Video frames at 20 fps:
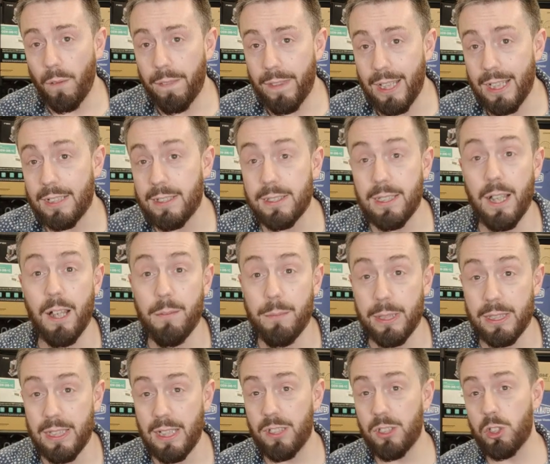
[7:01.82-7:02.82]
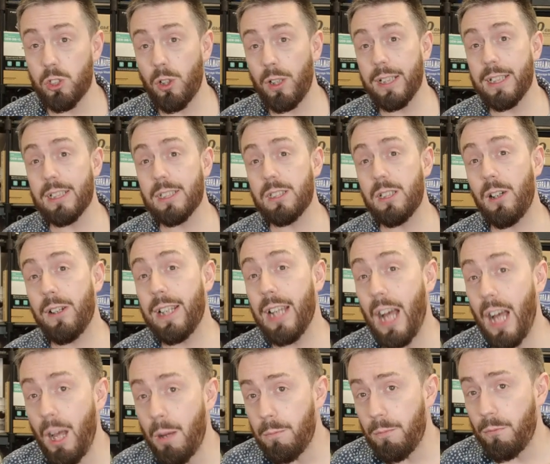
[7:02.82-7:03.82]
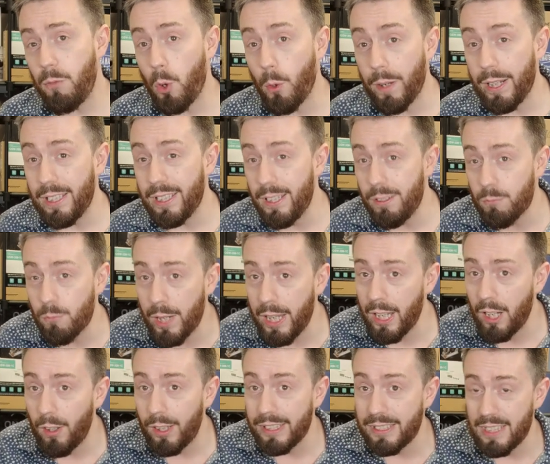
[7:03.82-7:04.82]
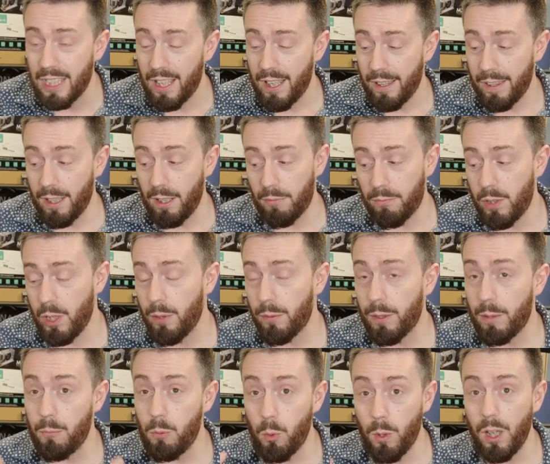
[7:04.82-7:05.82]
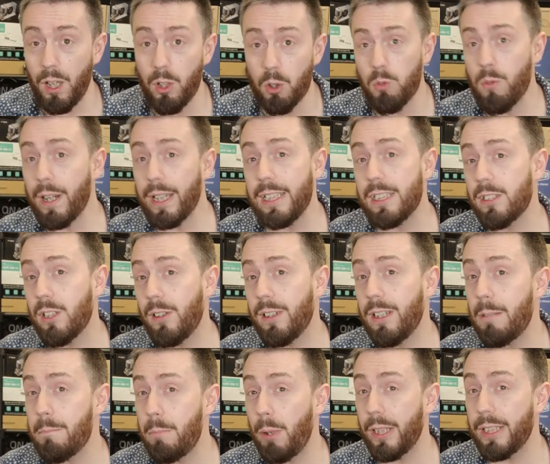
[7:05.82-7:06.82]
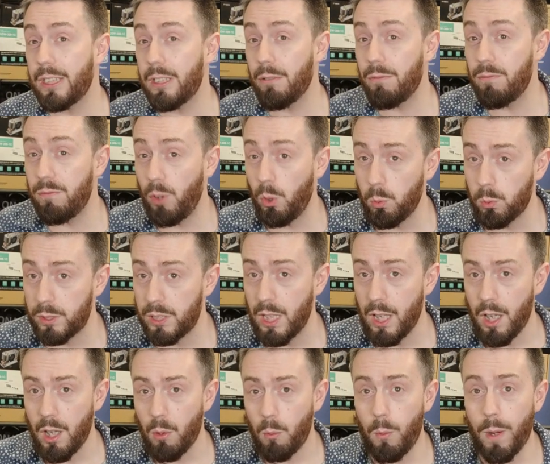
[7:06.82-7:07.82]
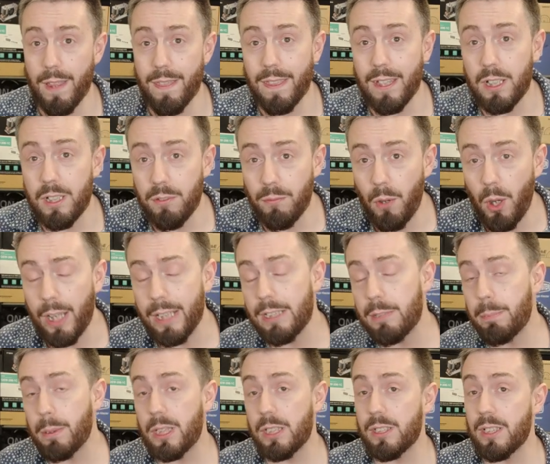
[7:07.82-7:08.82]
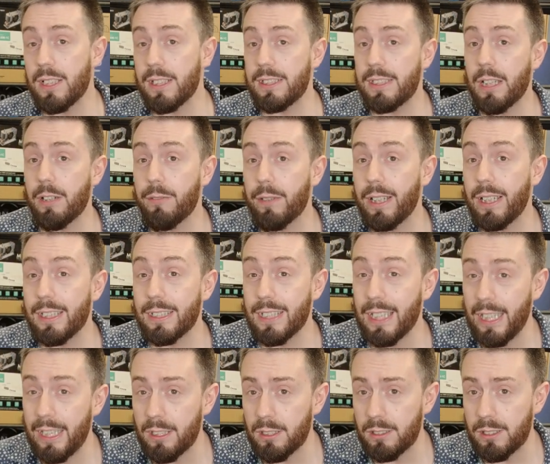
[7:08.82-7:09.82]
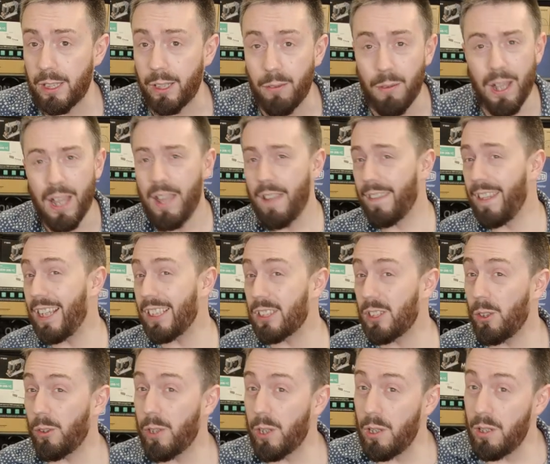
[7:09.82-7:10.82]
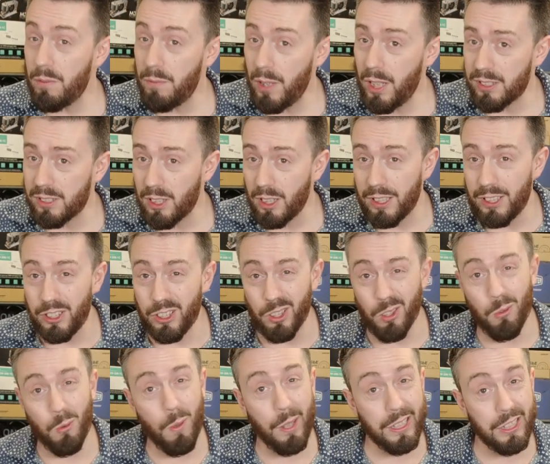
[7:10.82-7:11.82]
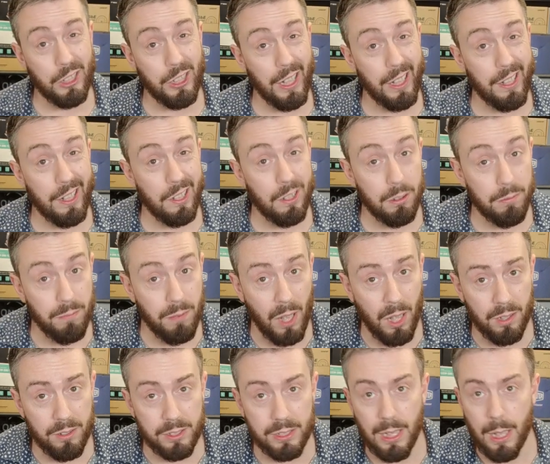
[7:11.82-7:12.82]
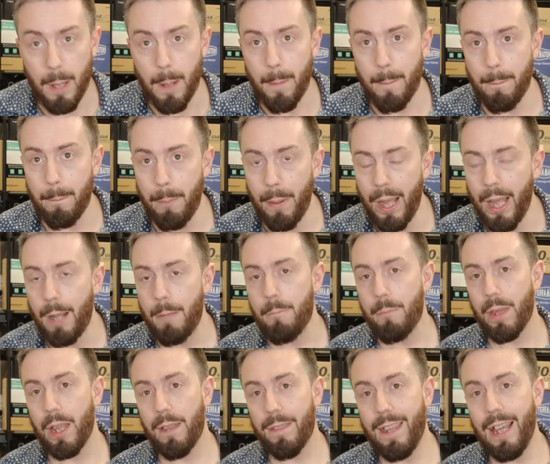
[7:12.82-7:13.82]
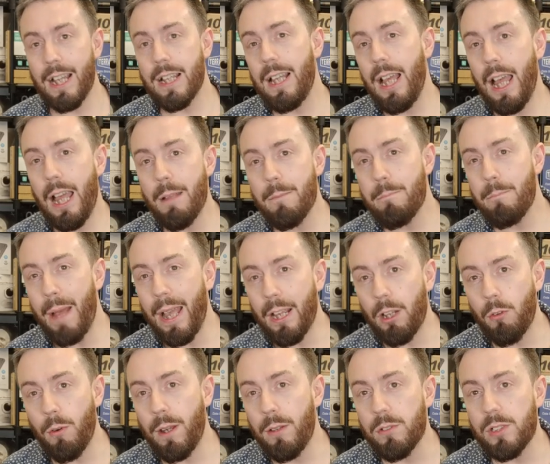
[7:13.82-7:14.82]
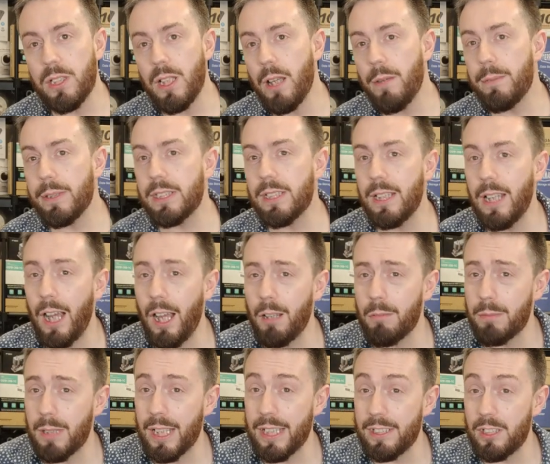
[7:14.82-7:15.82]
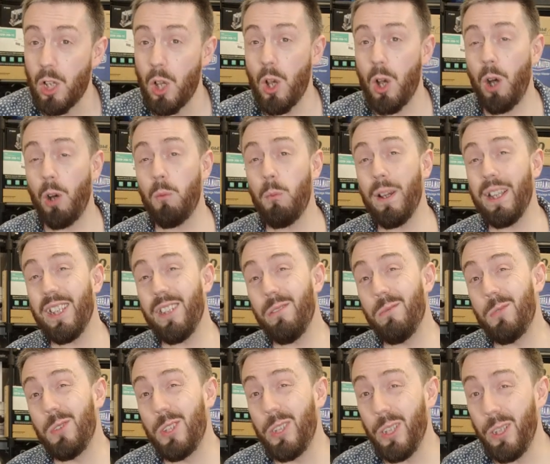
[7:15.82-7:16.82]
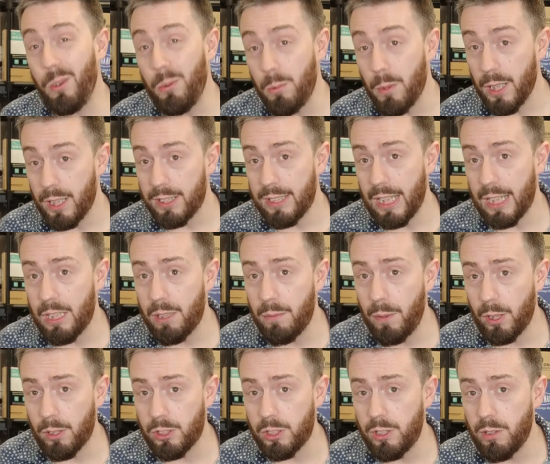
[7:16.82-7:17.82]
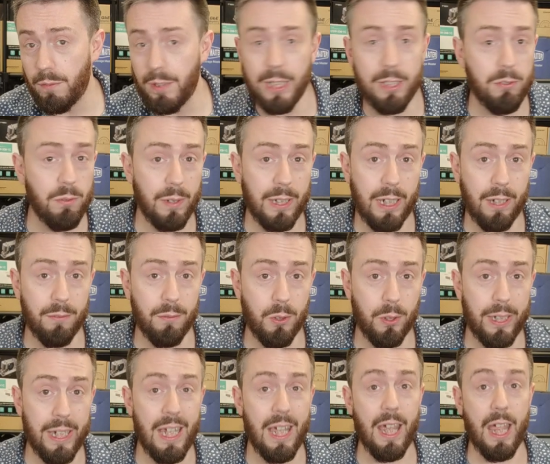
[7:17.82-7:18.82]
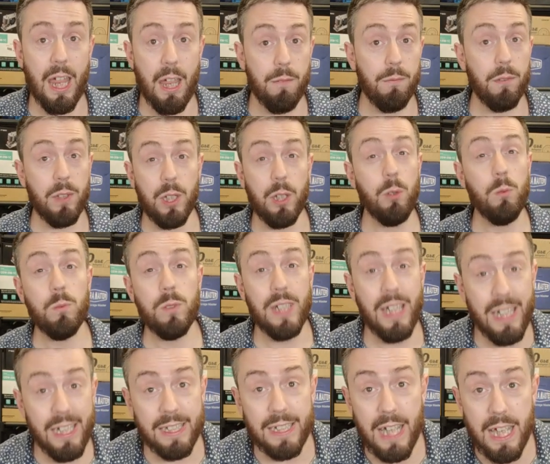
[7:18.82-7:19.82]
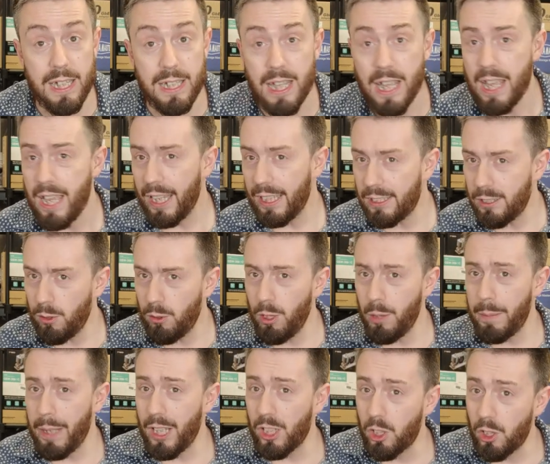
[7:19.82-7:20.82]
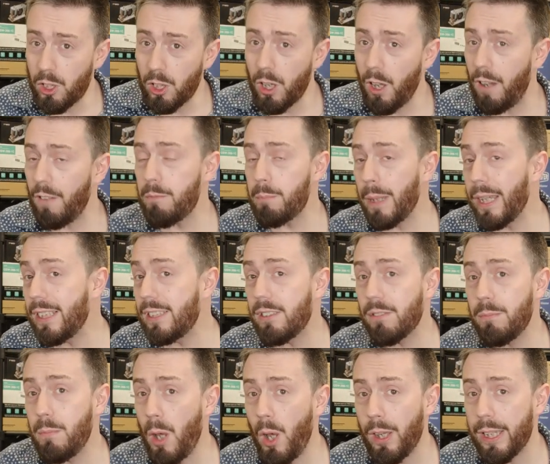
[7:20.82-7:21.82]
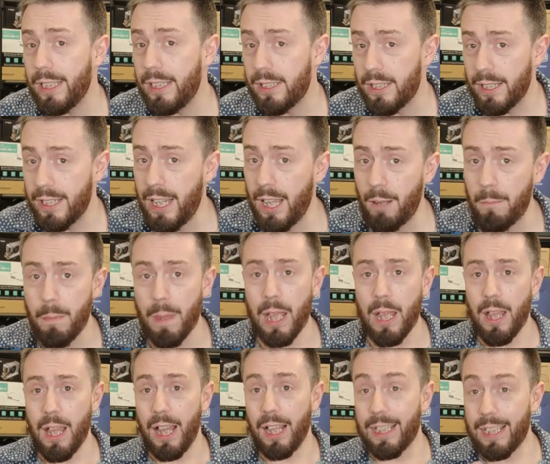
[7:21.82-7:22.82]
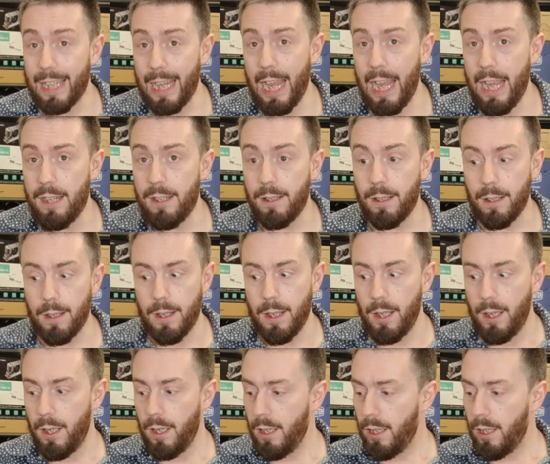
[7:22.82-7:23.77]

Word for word: got this service and tried to sign up for it, didn't realize that a few of them were already signed up by default with the device because of the serial it's linked to. That's not universal, and you should always check in advance, but that background service and updates on when you do take advantage of this recovery if you need it is still going to be a lot of peace of mind. Now, again,